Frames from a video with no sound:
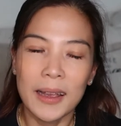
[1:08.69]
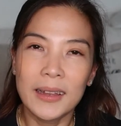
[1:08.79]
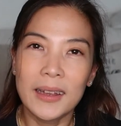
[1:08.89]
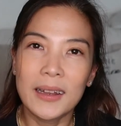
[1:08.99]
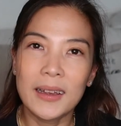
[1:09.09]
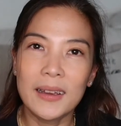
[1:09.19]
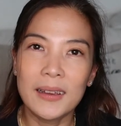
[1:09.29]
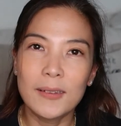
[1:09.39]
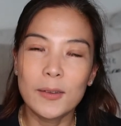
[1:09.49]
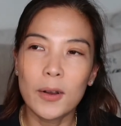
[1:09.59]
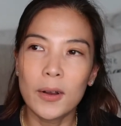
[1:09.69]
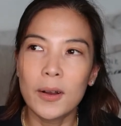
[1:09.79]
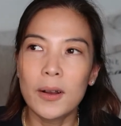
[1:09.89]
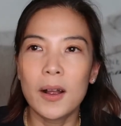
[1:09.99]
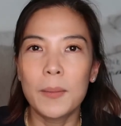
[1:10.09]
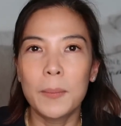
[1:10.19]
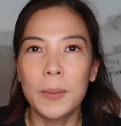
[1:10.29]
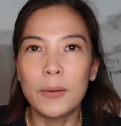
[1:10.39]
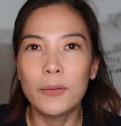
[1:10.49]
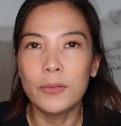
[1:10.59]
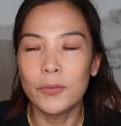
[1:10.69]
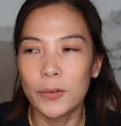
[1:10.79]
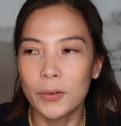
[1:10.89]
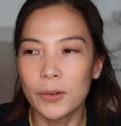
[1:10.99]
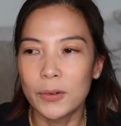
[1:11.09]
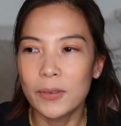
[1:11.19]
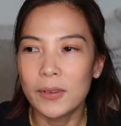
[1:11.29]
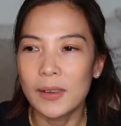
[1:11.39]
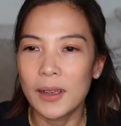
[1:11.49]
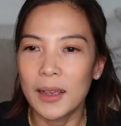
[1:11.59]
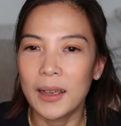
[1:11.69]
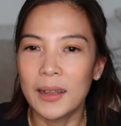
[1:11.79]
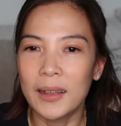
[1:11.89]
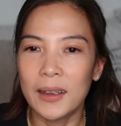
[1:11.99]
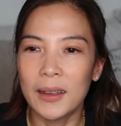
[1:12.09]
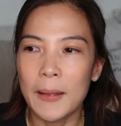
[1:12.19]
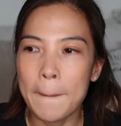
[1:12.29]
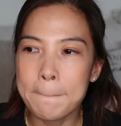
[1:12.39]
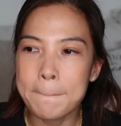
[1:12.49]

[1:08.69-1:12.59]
and then I saw my old photos, and then